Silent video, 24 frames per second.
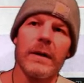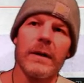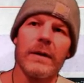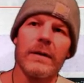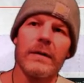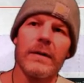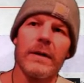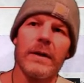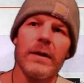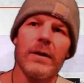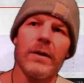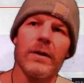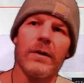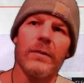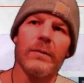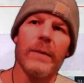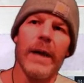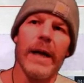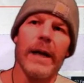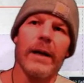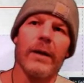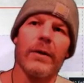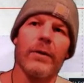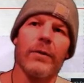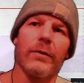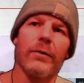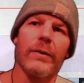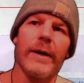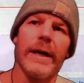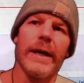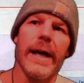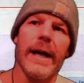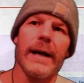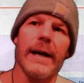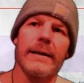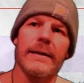so you could make
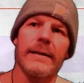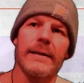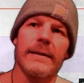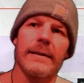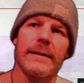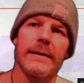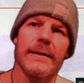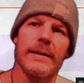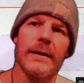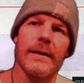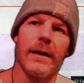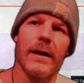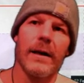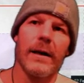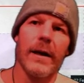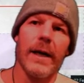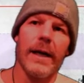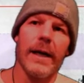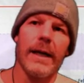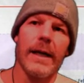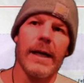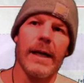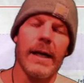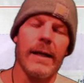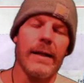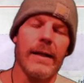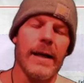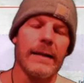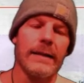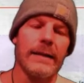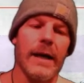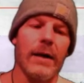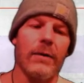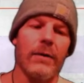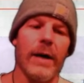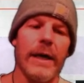3x. All right. And
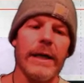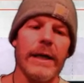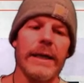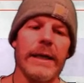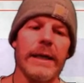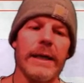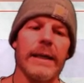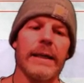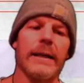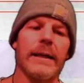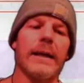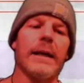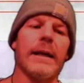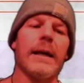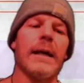that's how I did it.